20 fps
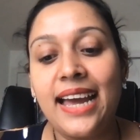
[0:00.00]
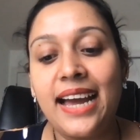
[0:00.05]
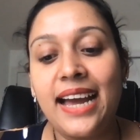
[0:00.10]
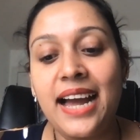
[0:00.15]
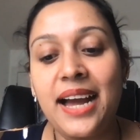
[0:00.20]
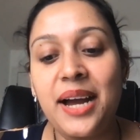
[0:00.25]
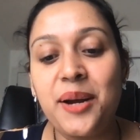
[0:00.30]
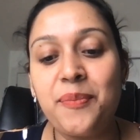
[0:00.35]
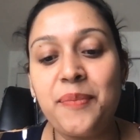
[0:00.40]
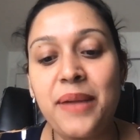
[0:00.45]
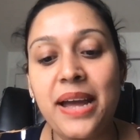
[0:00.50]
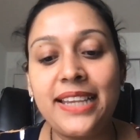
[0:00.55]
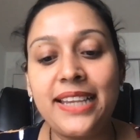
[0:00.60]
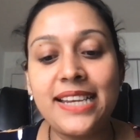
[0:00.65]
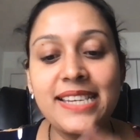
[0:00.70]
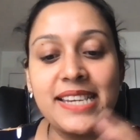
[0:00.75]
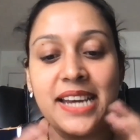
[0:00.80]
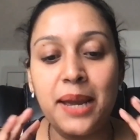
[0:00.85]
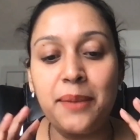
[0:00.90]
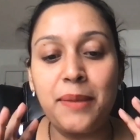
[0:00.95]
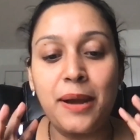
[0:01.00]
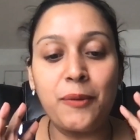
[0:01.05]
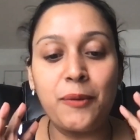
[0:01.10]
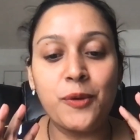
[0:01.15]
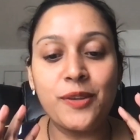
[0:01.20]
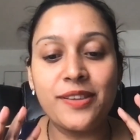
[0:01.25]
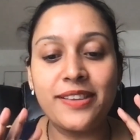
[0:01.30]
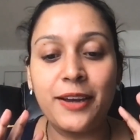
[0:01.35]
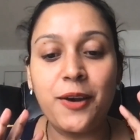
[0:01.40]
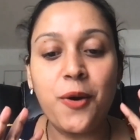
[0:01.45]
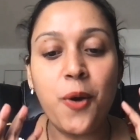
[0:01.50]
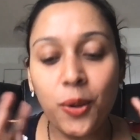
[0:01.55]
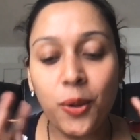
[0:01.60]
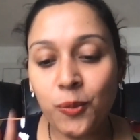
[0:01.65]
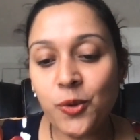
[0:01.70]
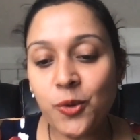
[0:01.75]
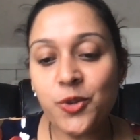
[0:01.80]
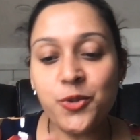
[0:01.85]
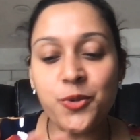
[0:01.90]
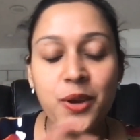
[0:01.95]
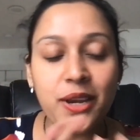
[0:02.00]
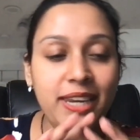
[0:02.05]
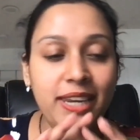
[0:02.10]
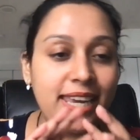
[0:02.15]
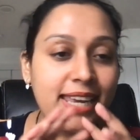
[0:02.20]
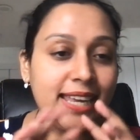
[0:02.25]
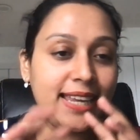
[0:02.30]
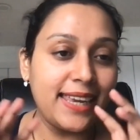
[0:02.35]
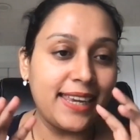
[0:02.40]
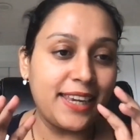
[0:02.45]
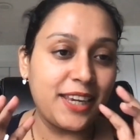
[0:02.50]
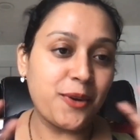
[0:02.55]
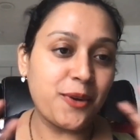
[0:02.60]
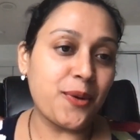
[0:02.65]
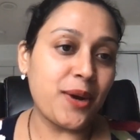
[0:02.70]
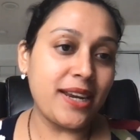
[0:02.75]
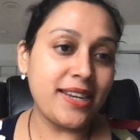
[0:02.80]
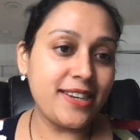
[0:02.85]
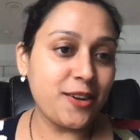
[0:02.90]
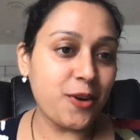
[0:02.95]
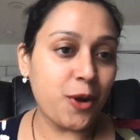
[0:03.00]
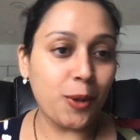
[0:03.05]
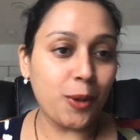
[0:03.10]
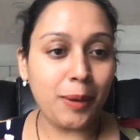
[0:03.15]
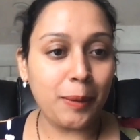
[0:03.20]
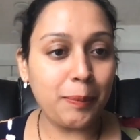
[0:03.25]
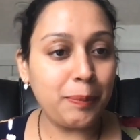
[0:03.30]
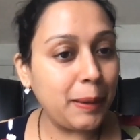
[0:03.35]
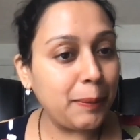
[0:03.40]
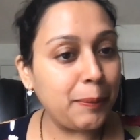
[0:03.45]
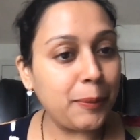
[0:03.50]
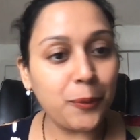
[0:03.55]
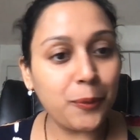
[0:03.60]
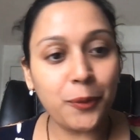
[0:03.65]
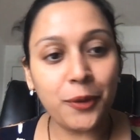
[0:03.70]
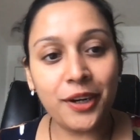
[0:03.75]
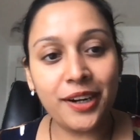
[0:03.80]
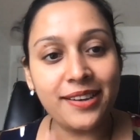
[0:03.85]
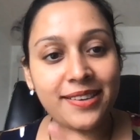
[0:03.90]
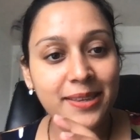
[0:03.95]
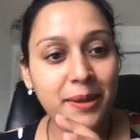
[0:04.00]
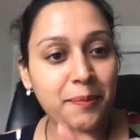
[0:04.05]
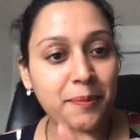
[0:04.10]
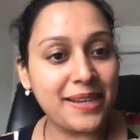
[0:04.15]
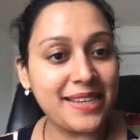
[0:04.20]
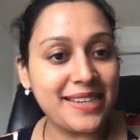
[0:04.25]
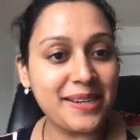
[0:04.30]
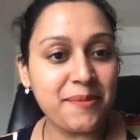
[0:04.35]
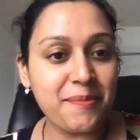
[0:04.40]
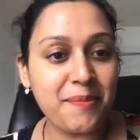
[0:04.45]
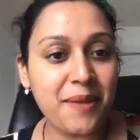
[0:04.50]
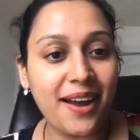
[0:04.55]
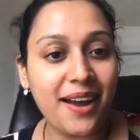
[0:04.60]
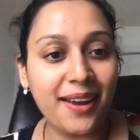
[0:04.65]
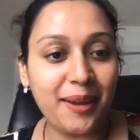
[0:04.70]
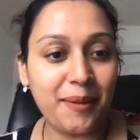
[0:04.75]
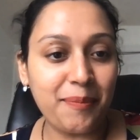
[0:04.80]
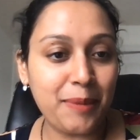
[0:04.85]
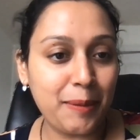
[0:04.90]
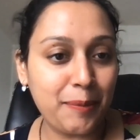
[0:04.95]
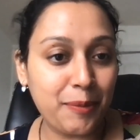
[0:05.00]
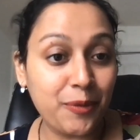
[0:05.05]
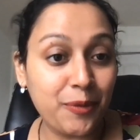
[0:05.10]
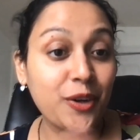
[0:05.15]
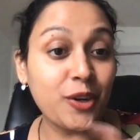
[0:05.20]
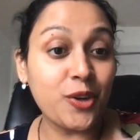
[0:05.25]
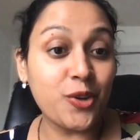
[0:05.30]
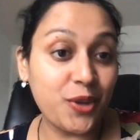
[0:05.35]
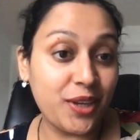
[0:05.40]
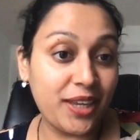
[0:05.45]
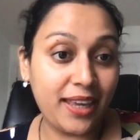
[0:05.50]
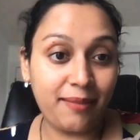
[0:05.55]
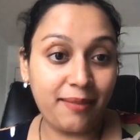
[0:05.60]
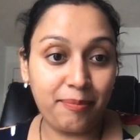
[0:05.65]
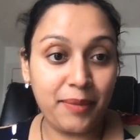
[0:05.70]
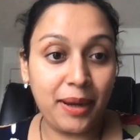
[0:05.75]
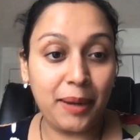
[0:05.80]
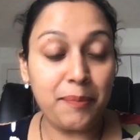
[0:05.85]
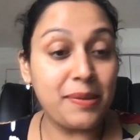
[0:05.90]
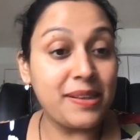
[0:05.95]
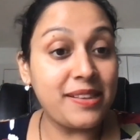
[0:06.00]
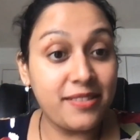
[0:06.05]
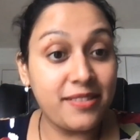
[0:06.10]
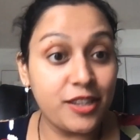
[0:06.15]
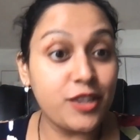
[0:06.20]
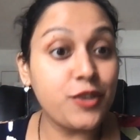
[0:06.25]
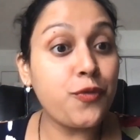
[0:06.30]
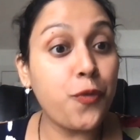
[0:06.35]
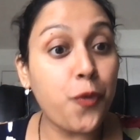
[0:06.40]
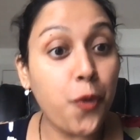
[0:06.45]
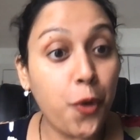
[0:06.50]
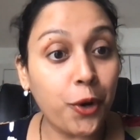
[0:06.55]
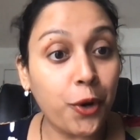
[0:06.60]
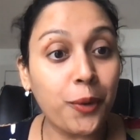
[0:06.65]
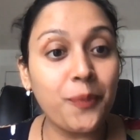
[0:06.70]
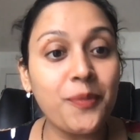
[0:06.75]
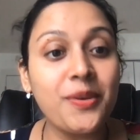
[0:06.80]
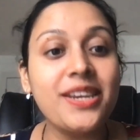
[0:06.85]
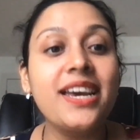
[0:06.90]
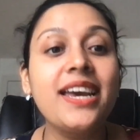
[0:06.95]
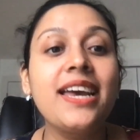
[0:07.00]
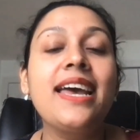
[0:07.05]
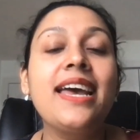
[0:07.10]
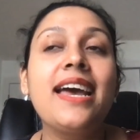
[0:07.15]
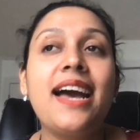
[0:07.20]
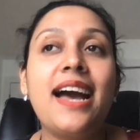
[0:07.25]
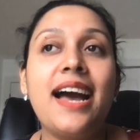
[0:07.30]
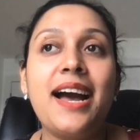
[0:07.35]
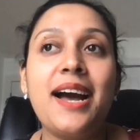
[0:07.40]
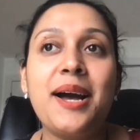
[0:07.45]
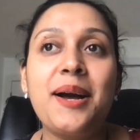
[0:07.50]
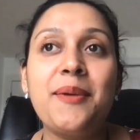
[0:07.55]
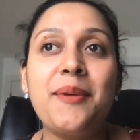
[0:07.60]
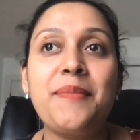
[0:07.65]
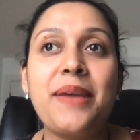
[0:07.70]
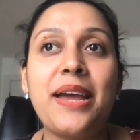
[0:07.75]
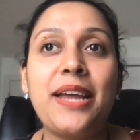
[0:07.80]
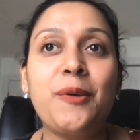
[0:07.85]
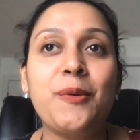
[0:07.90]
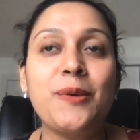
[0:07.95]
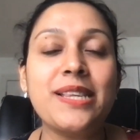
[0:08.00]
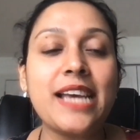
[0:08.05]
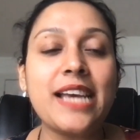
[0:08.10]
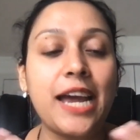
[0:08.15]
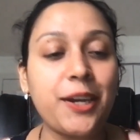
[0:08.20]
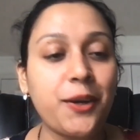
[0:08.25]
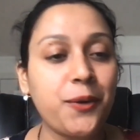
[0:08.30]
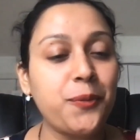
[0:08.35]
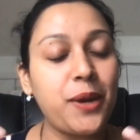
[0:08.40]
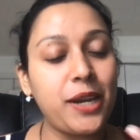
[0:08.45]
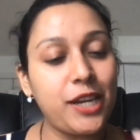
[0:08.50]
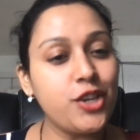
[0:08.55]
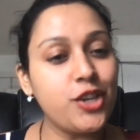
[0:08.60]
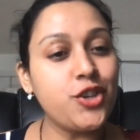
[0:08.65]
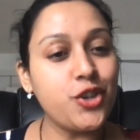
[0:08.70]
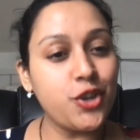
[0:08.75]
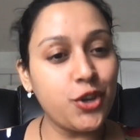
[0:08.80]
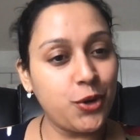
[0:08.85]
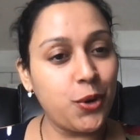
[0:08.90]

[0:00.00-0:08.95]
At the time, I was like almost ready. Like, I did all my paperwork, submitted my paperwork to get my business formed, and I was kind of ready to